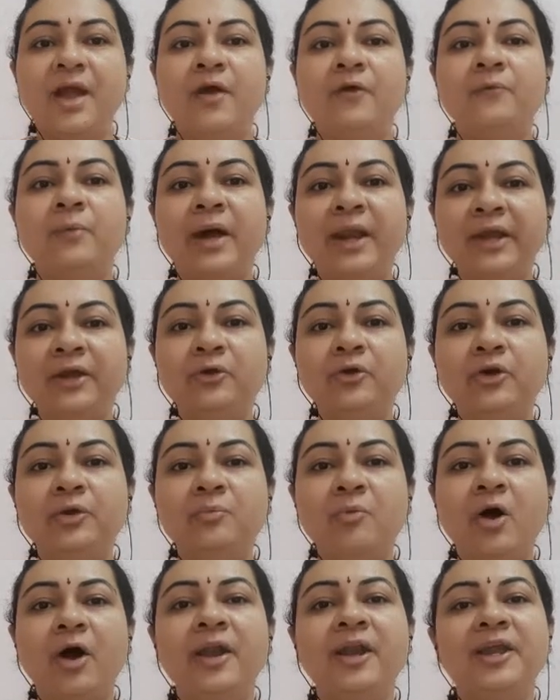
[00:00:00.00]
Very
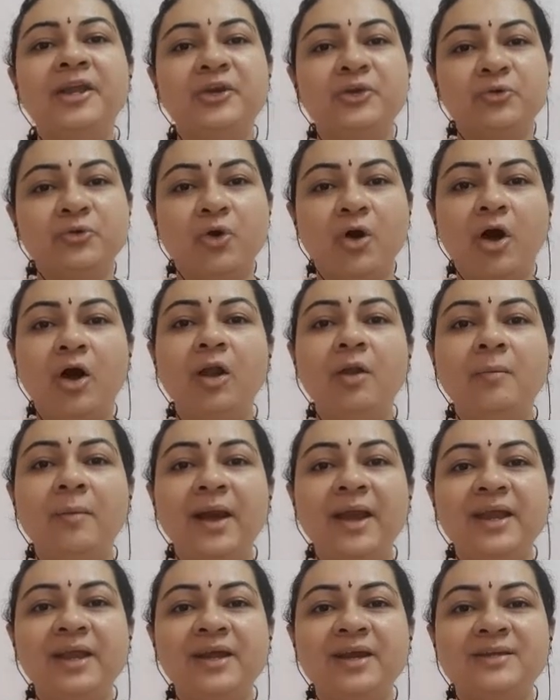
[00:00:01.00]
good morning to all
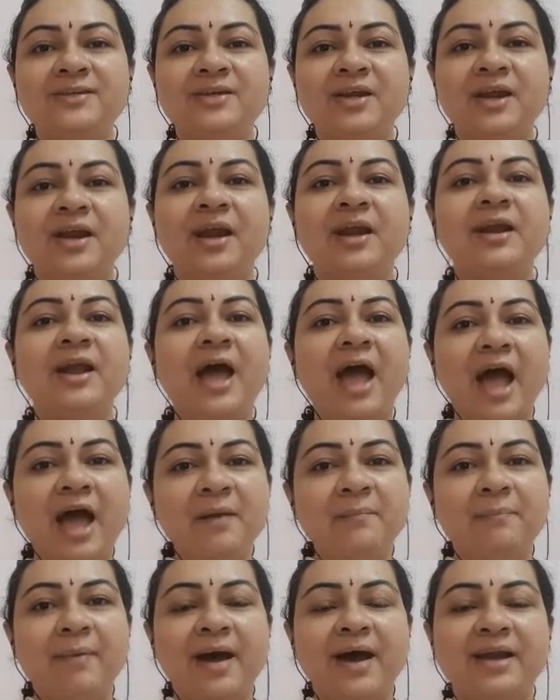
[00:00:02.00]
my dear children
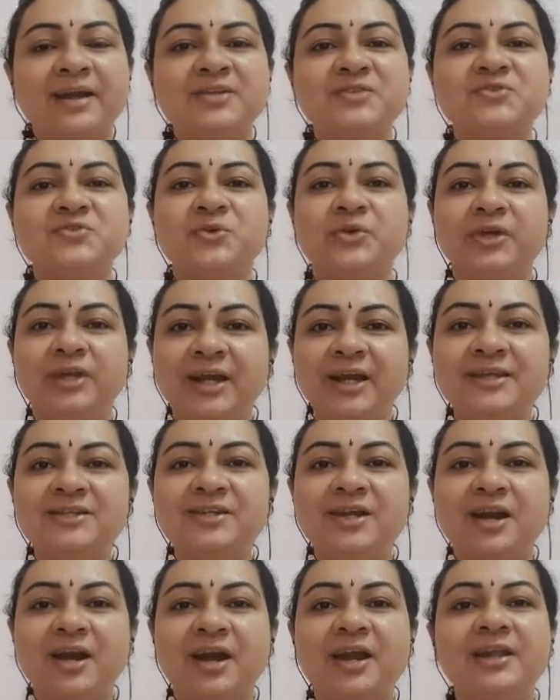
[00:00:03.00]
and parents. So dear
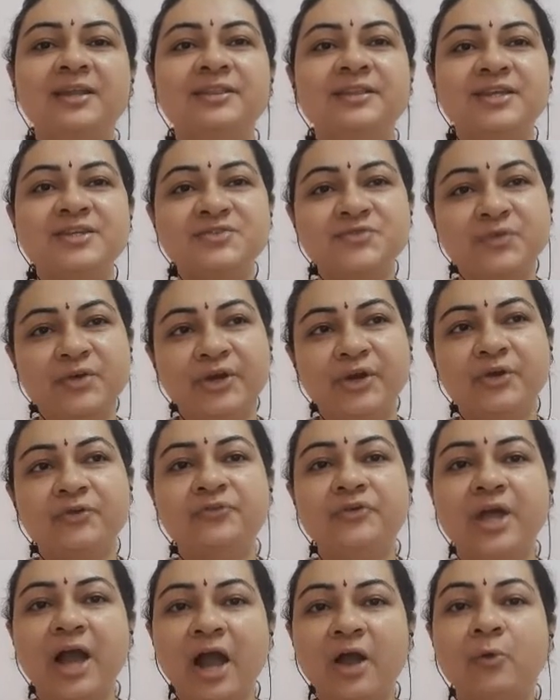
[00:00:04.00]
children, in this video
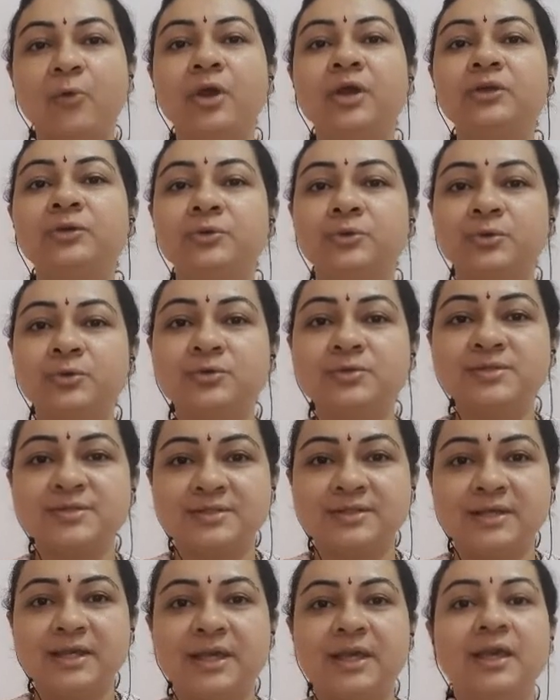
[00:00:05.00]
we are going to
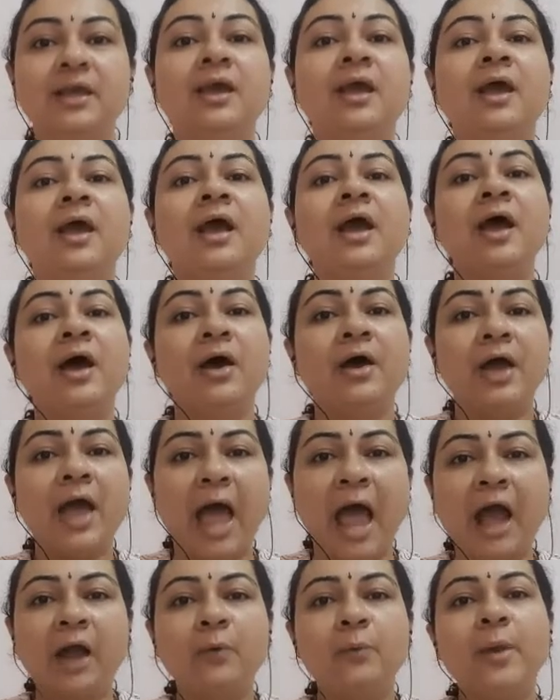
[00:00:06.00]
see
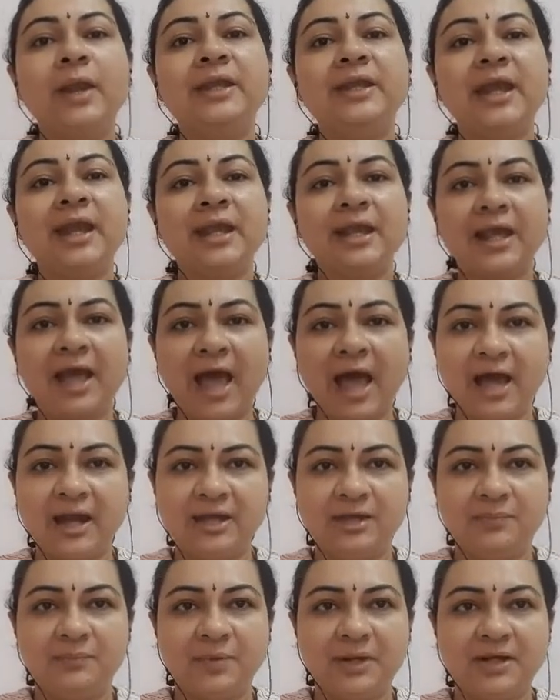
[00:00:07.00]
aquatic
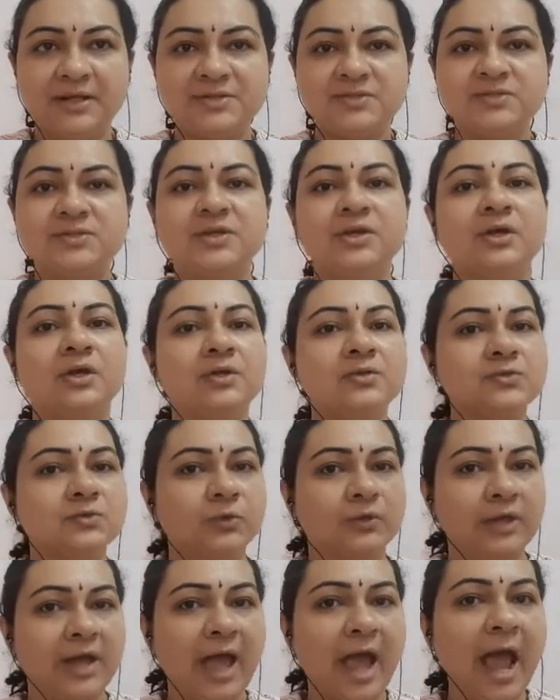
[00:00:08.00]
animals. So
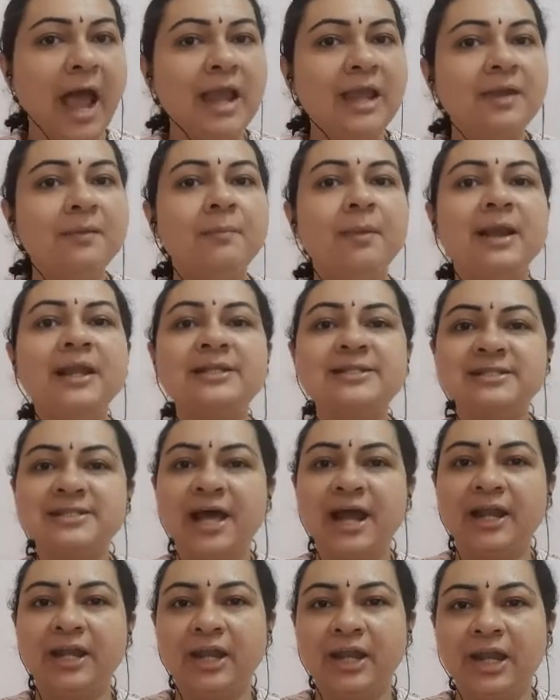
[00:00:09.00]
the animals
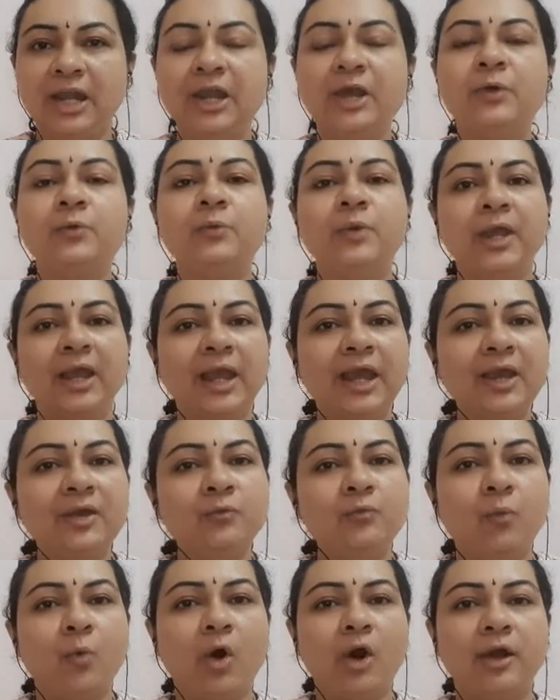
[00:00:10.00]
that live
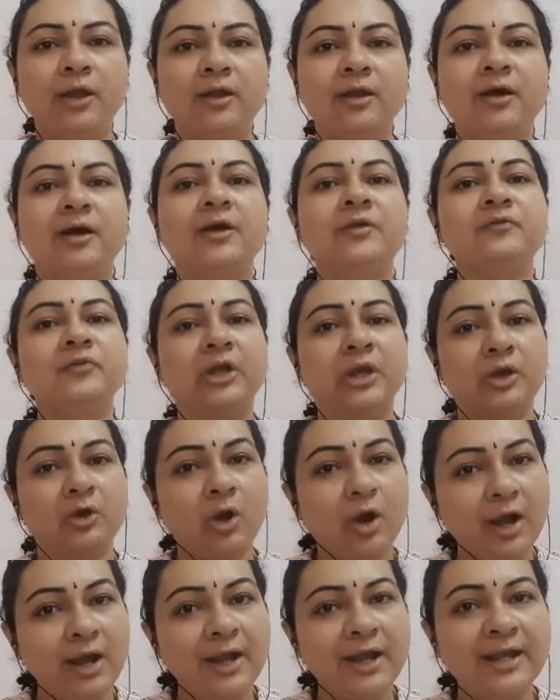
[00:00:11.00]
in water, we
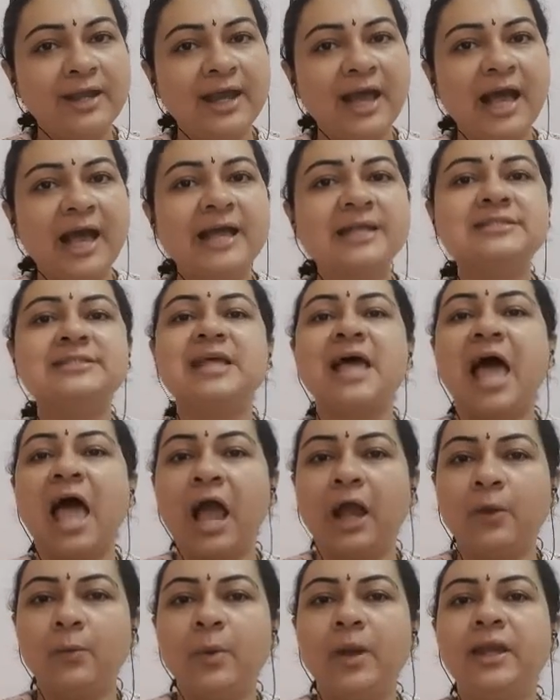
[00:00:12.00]
call it as
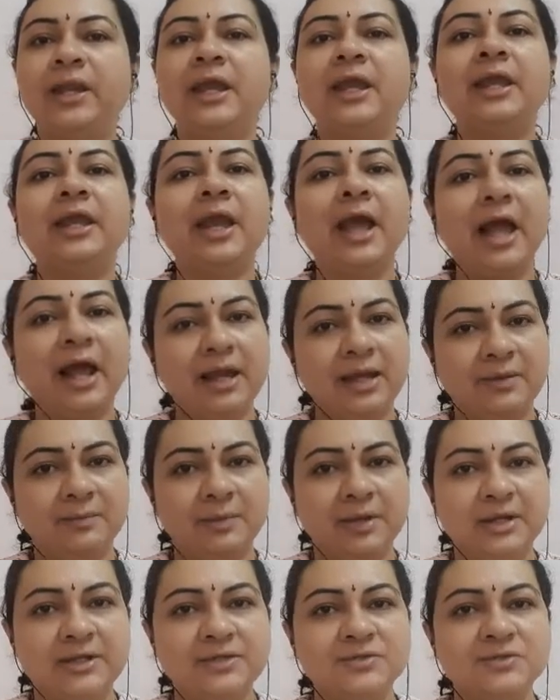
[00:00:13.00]
aquatic
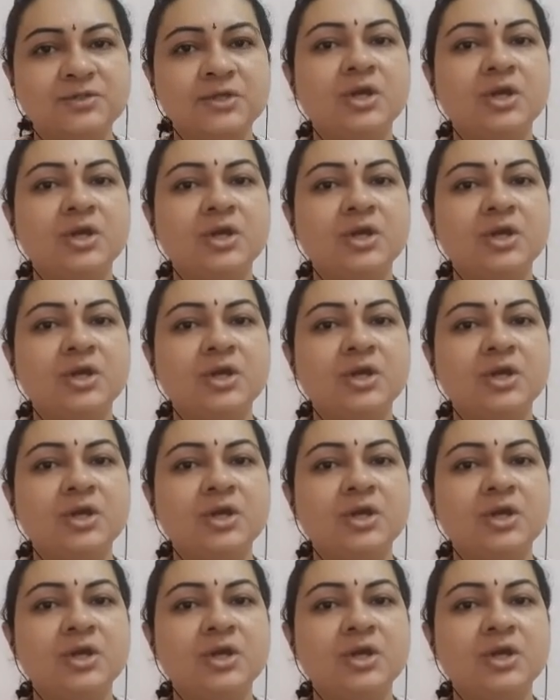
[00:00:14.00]
animals.